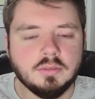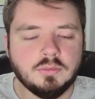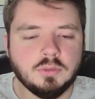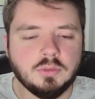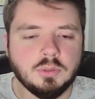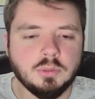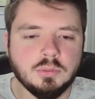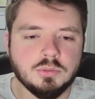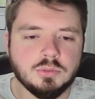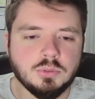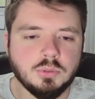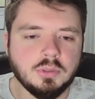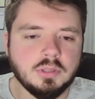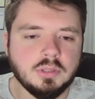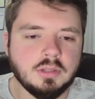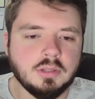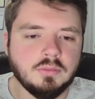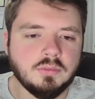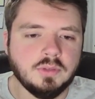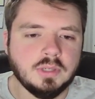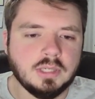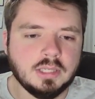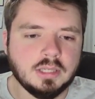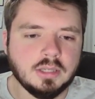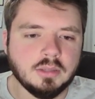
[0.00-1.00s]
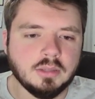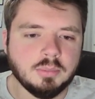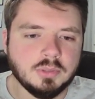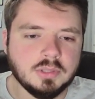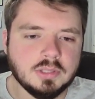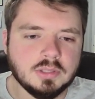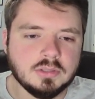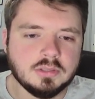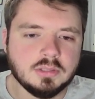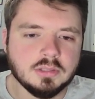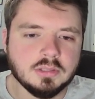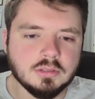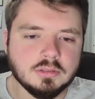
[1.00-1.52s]
If you enjoyed the video,
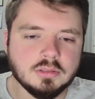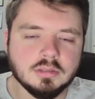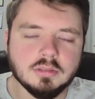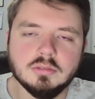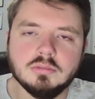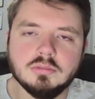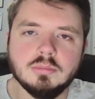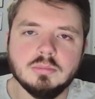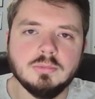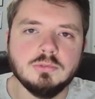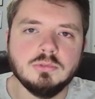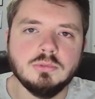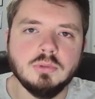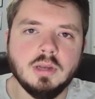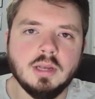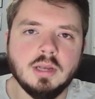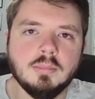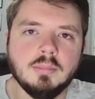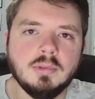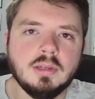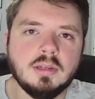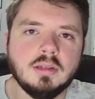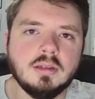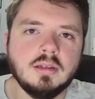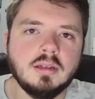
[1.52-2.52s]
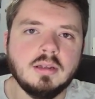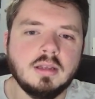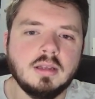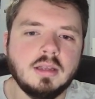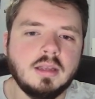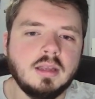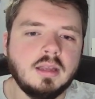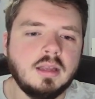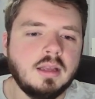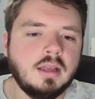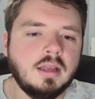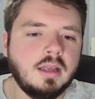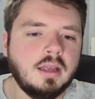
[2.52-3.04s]
please consider subscribing.
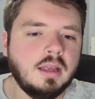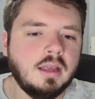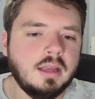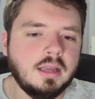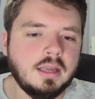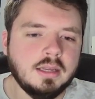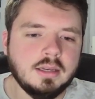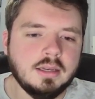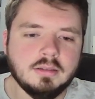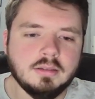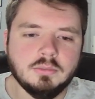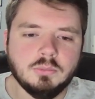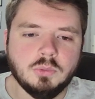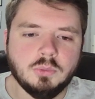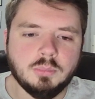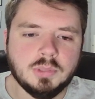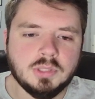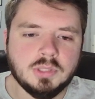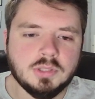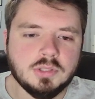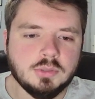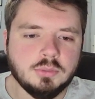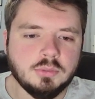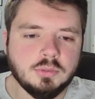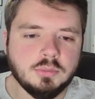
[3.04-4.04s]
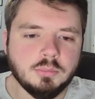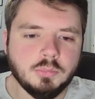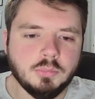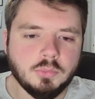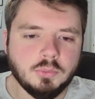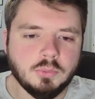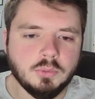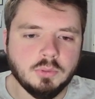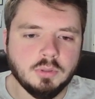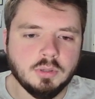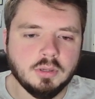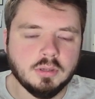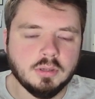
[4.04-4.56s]
And we'll be doing
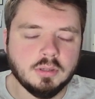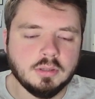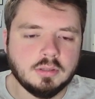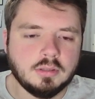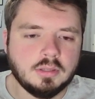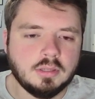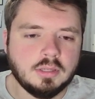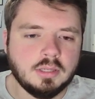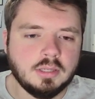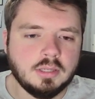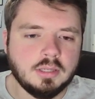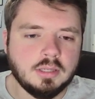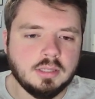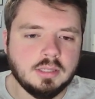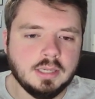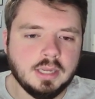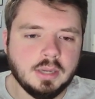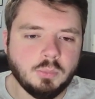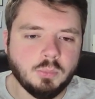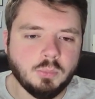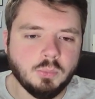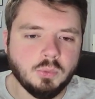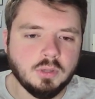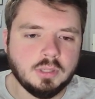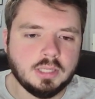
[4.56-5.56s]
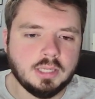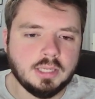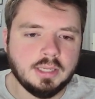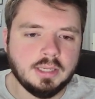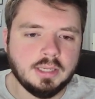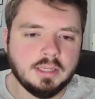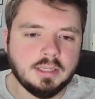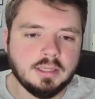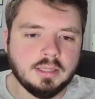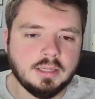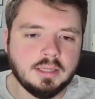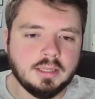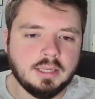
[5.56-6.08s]
more
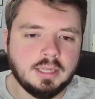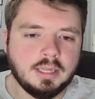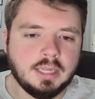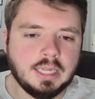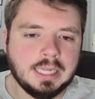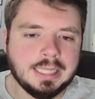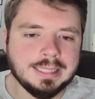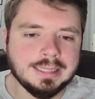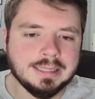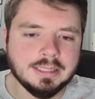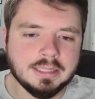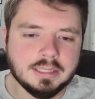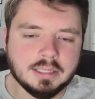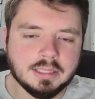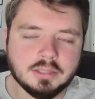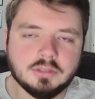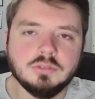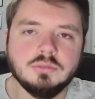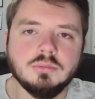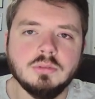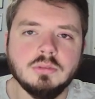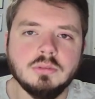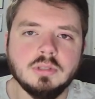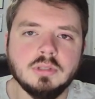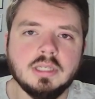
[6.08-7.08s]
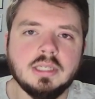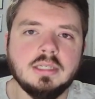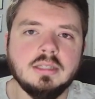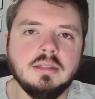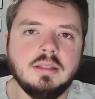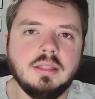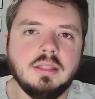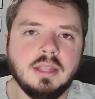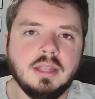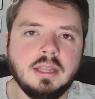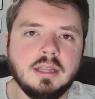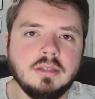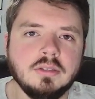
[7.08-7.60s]
networking and Linux related
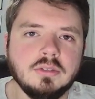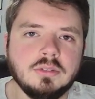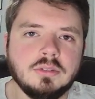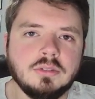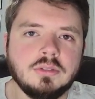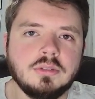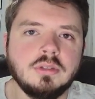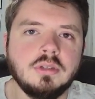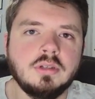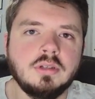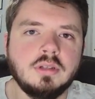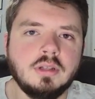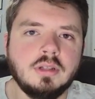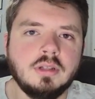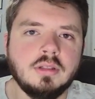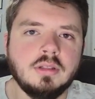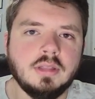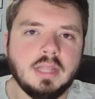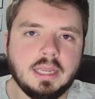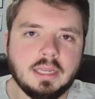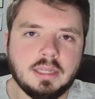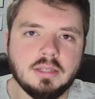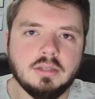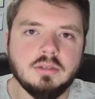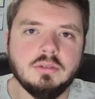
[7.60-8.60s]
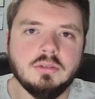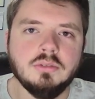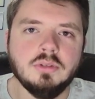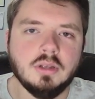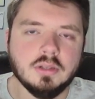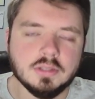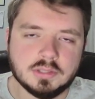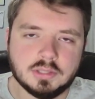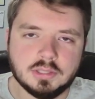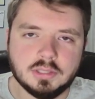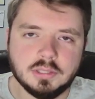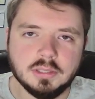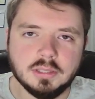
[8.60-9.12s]
things. Thank you. I'll
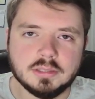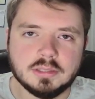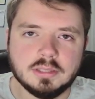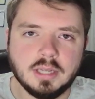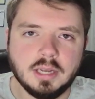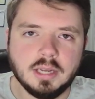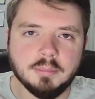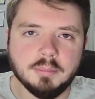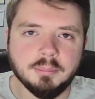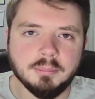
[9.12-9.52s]
see you next time.